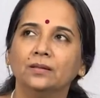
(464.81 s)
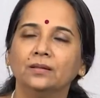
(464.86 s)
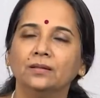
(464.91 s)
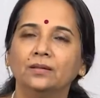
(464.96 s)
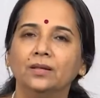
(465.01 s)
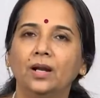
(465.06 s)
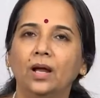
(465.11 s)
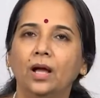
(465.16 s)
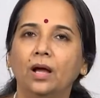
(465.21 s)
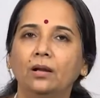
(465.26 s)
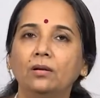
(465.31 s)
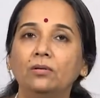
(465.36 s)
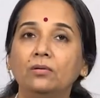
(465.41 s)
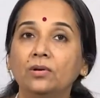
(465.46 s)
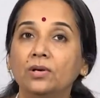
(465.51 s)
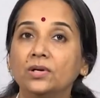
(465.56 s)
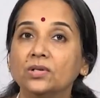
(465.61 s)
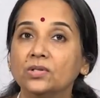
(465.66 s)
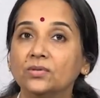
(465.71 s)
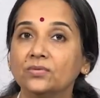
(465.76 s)
there are
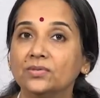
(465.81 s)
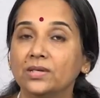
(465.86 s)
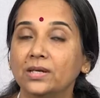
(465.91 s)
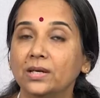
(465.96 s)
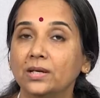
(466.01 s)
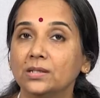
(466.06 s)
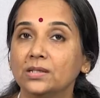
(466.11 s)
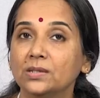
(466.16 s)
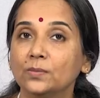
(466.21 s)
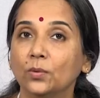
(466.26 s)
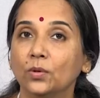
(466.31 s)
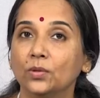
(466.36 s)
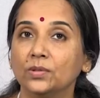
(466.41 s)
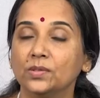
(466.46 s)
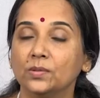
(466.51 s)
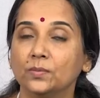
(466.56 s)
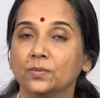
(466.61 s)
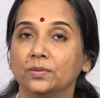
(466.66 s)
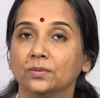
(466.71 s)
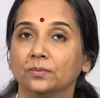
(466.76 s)
hundreds of scales
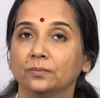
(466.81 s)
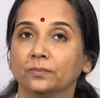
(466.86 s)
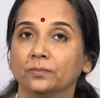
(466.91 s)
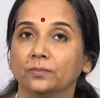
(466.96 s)
possible,